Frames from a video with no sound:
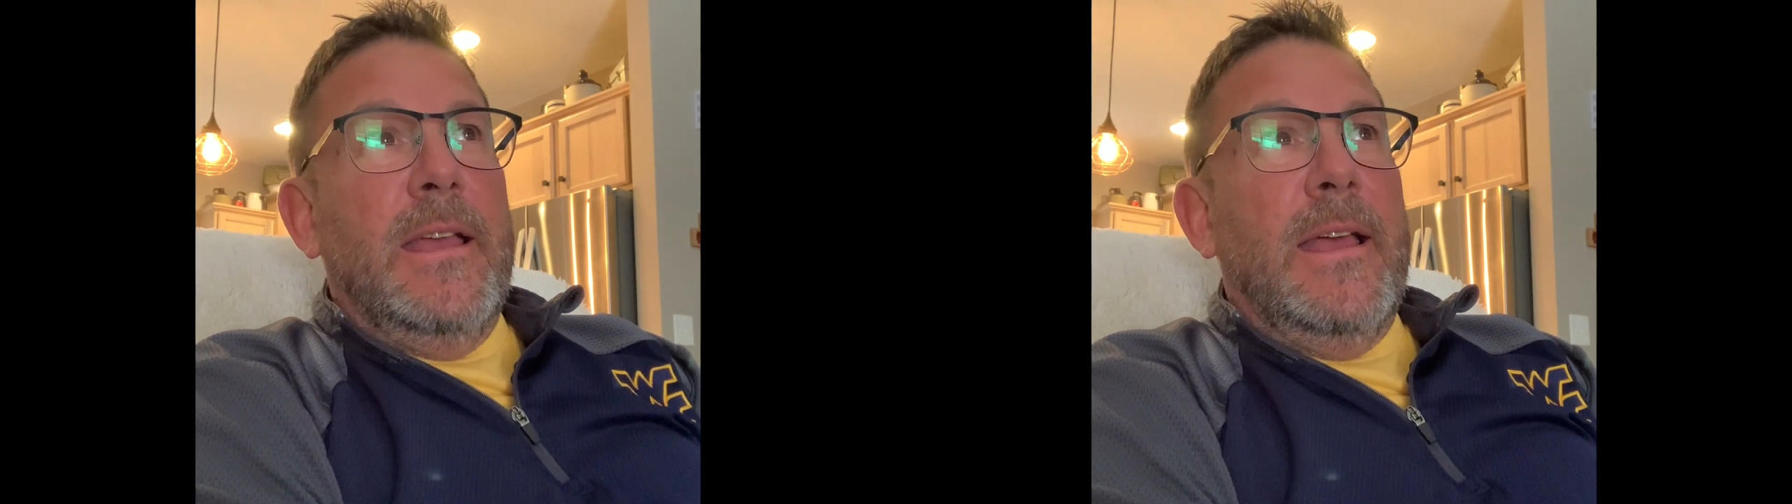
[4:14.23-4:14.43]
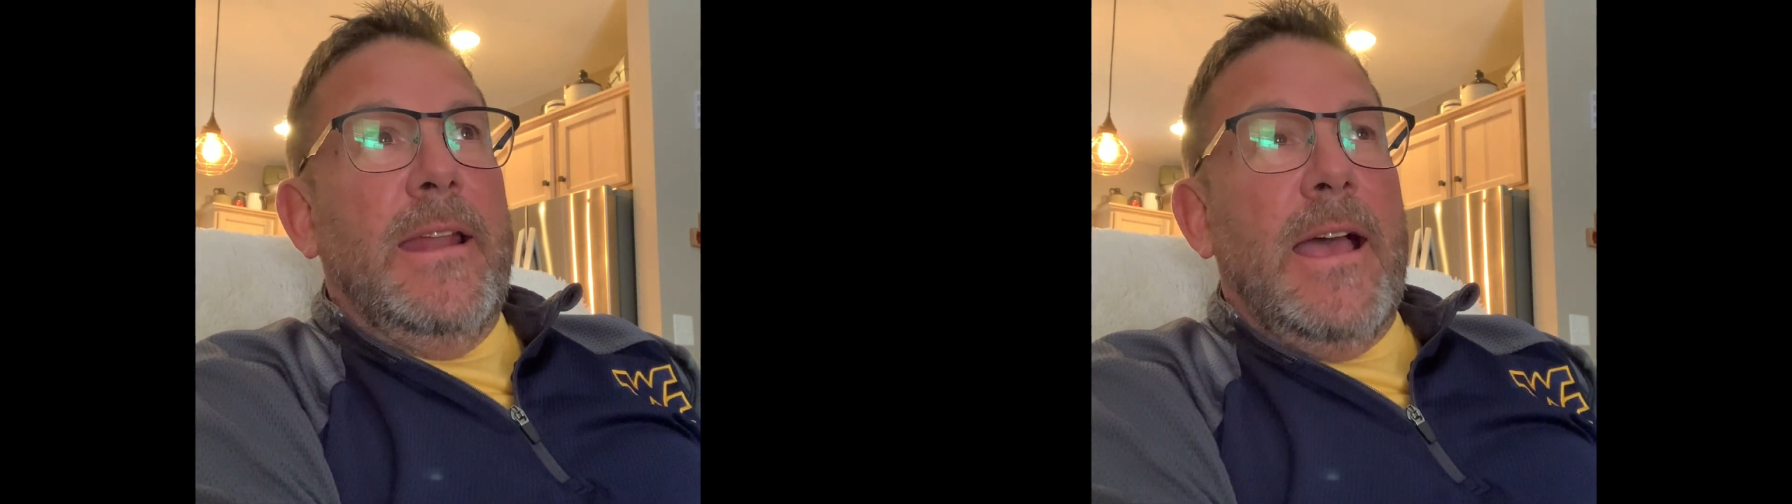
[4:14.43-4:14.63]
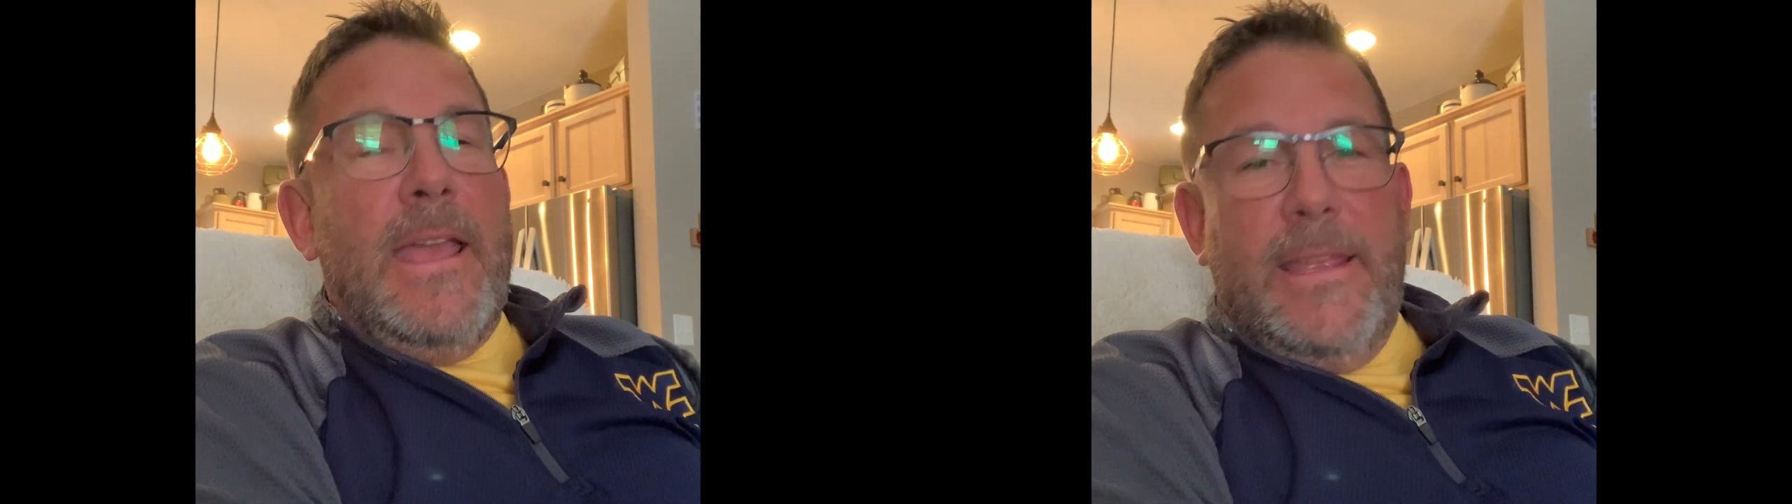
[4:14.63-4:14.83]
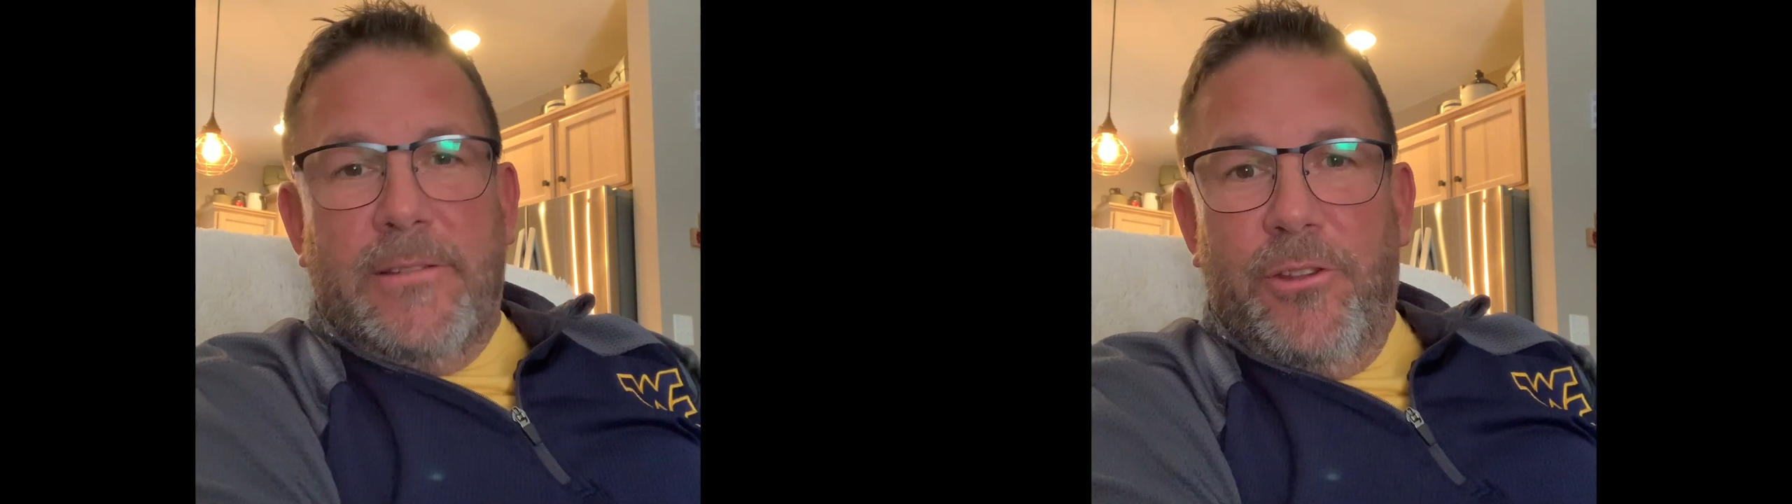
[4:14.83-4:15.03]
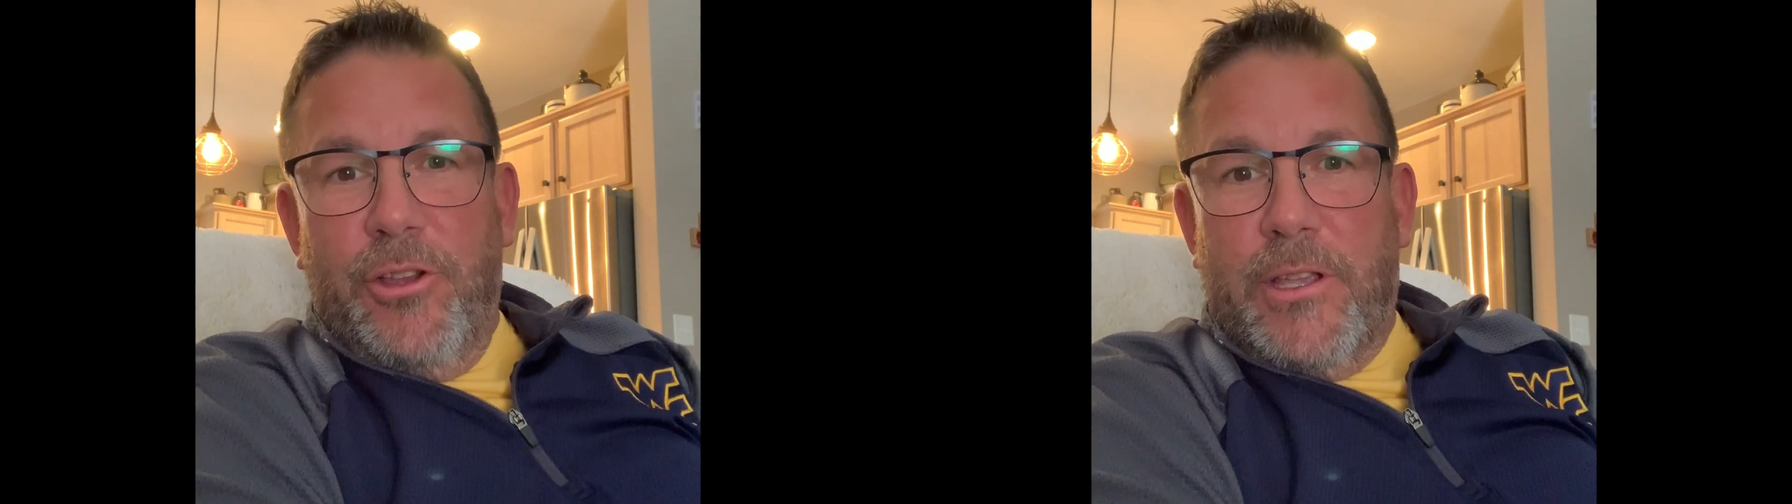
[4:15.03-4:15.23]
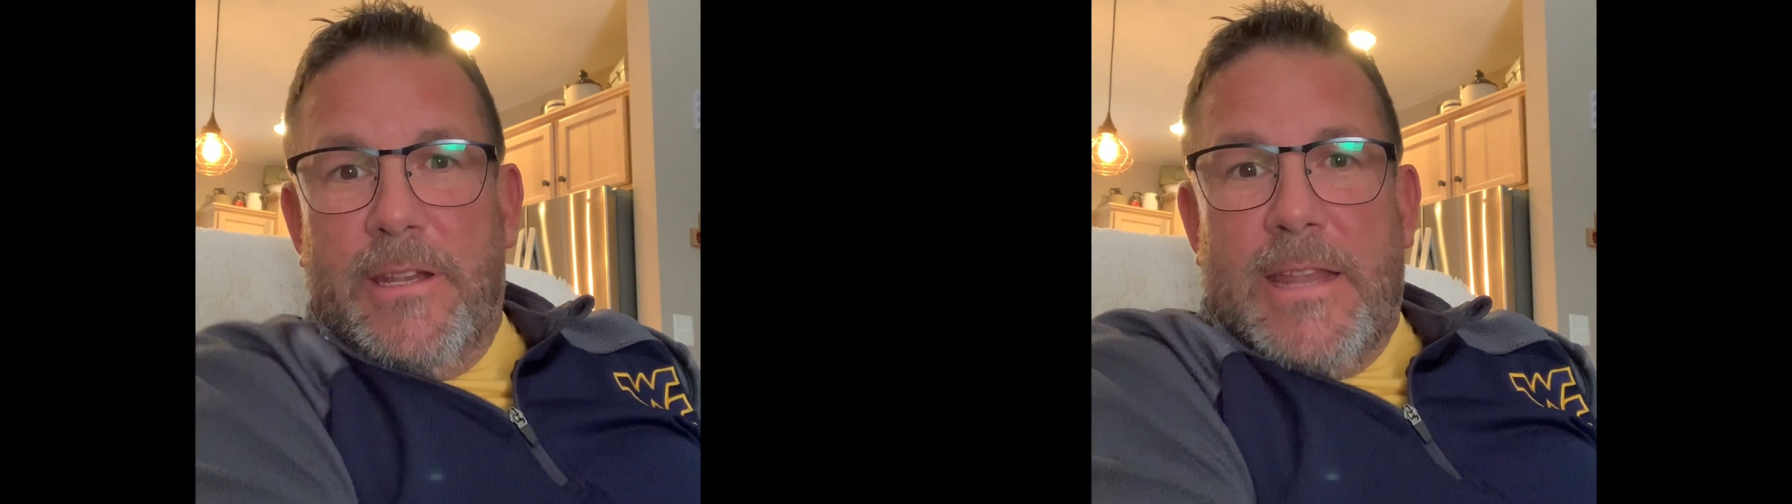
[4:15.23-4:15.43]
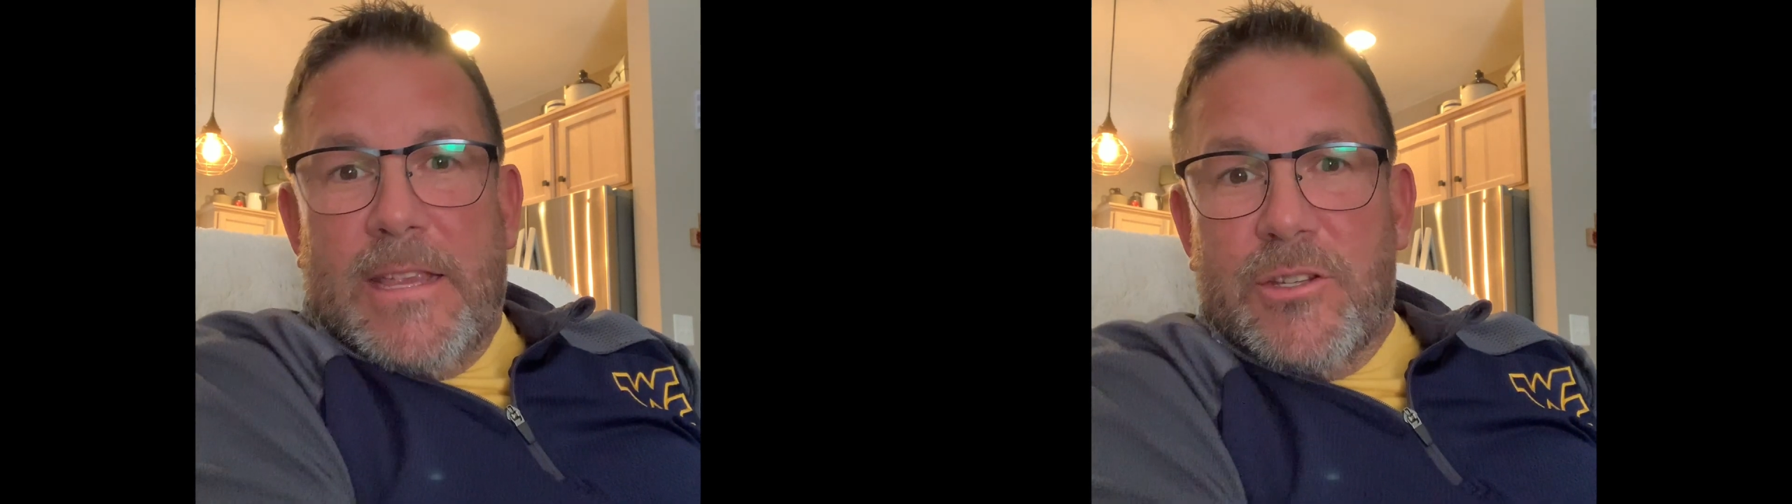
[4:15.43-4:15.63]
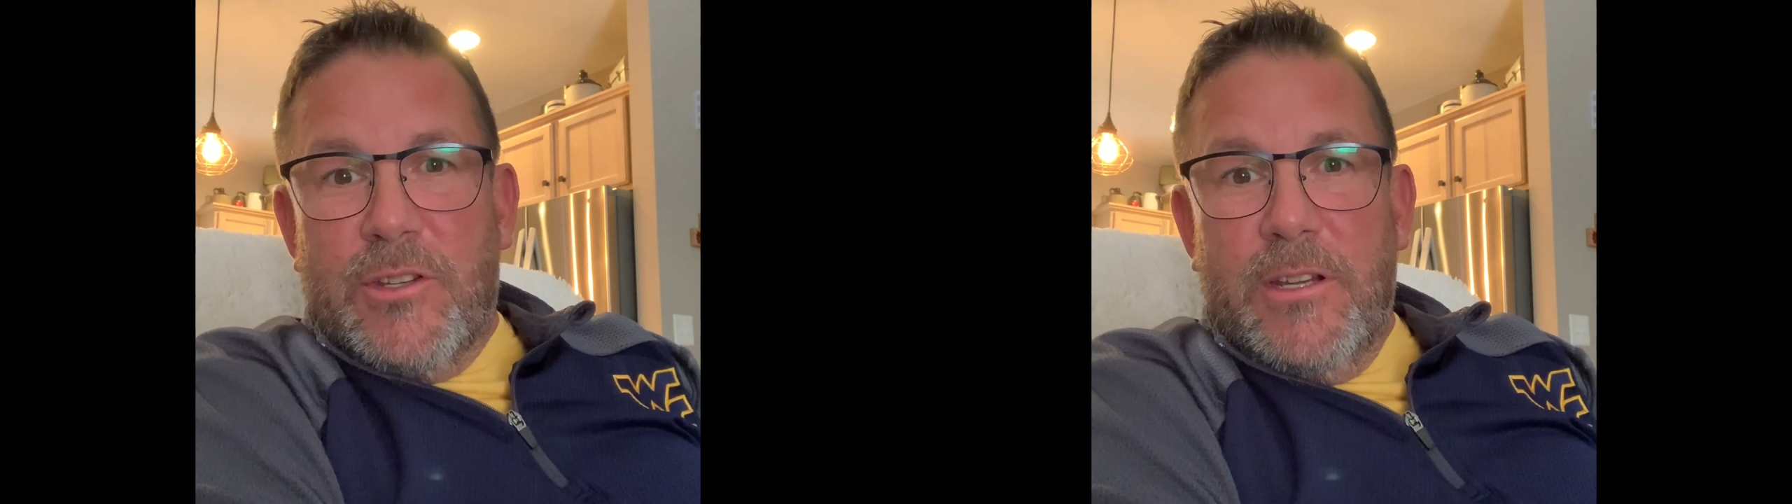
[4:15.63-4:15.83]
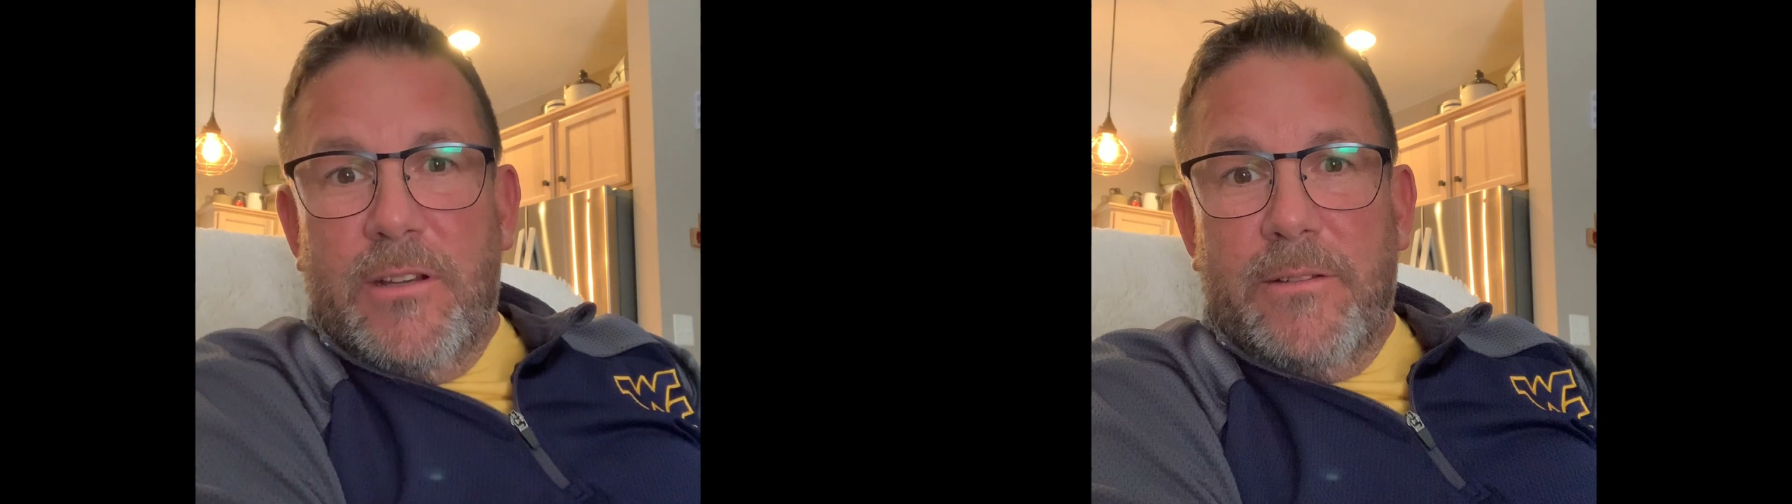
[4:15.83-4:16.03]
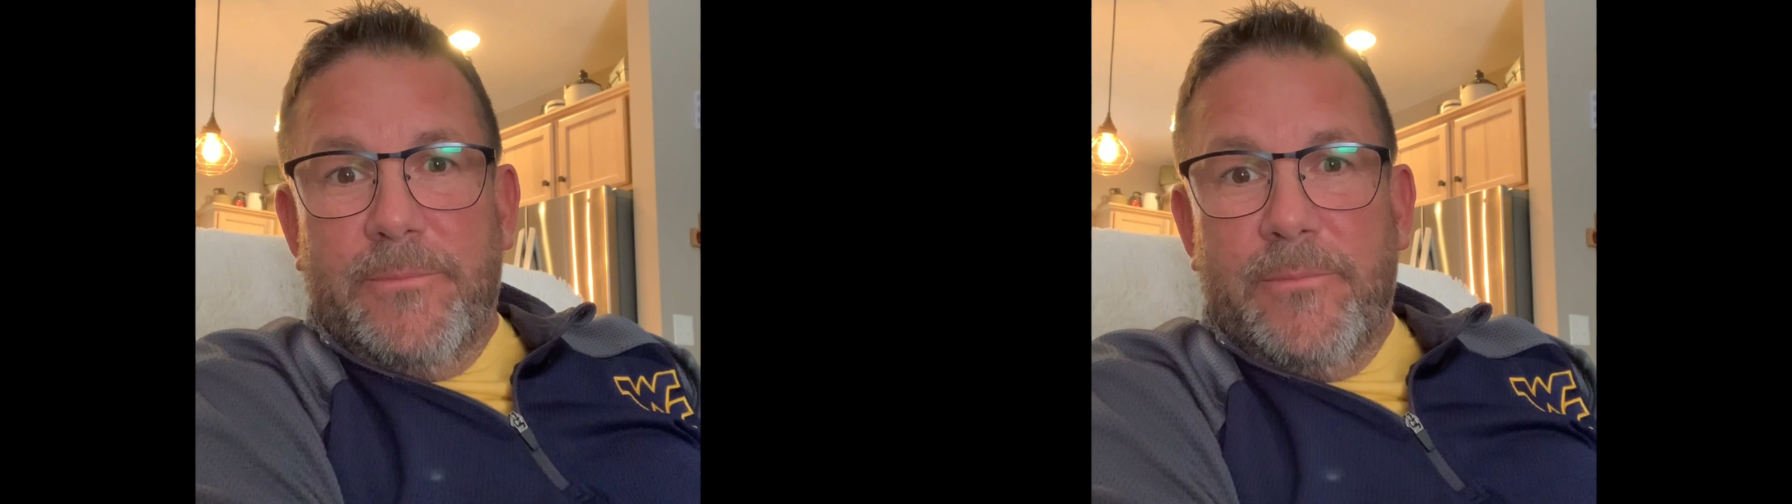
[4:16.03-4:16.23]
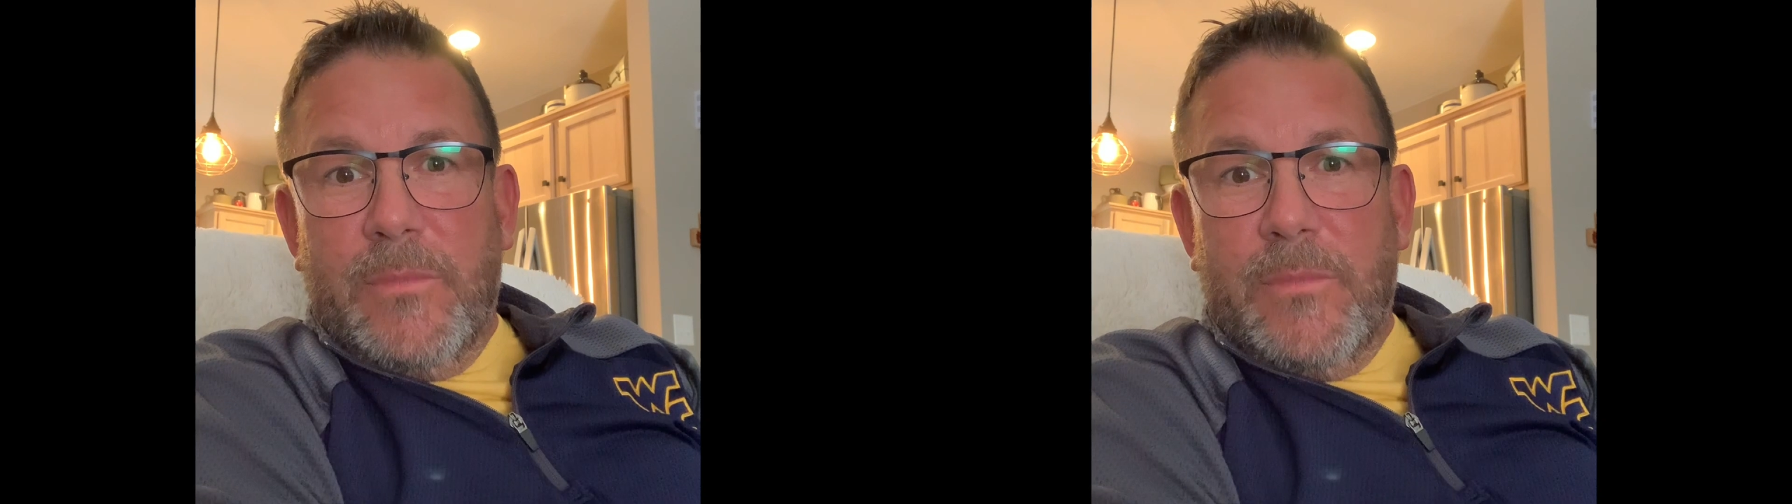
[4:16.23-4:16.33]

And I hate to look at next year,